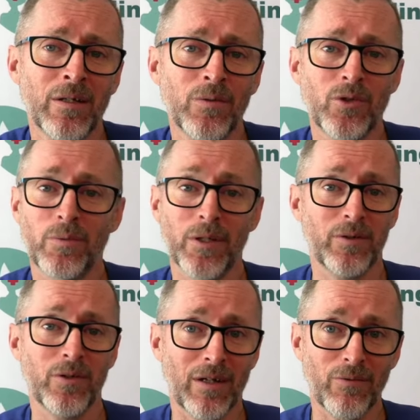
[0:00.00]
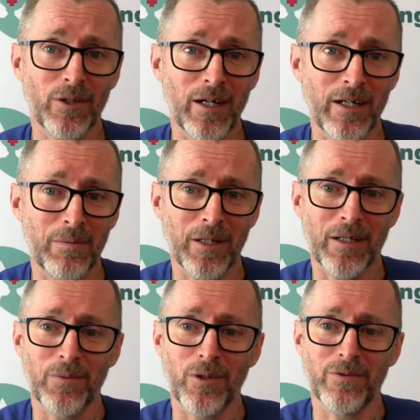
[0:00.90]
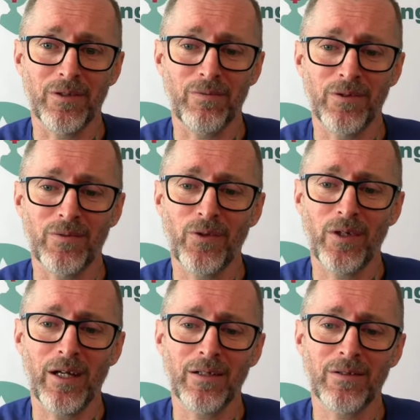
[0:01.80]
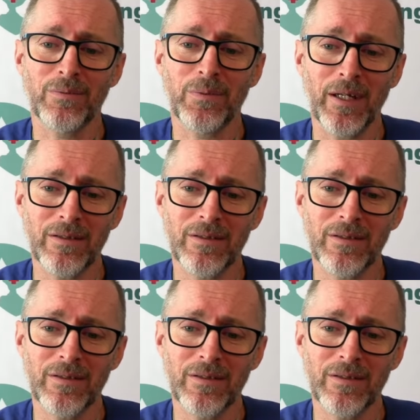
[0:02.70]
you'll be able to use every day to make a beautiful difference for your anxious pets.